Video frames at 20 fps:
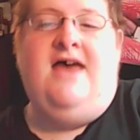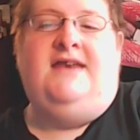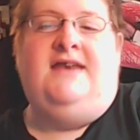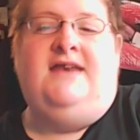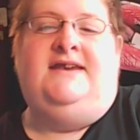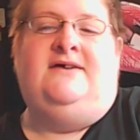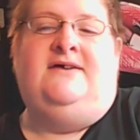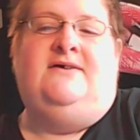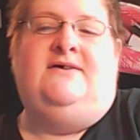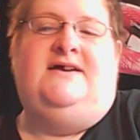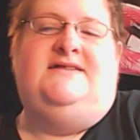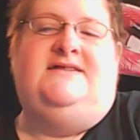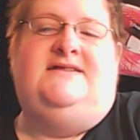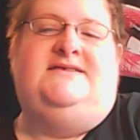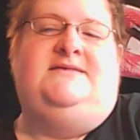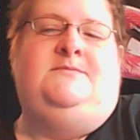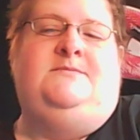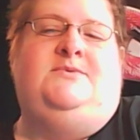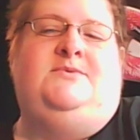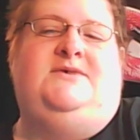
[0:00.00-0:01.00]
Now, at
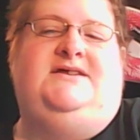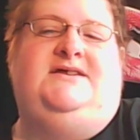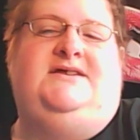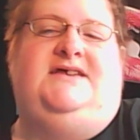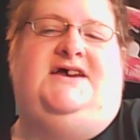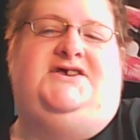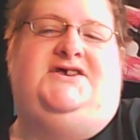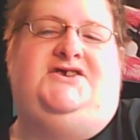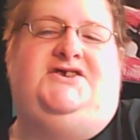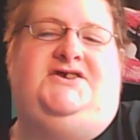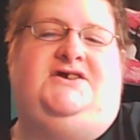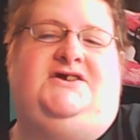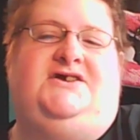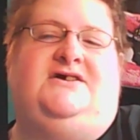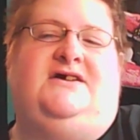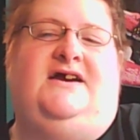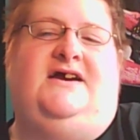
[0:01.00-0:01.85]
some point last year,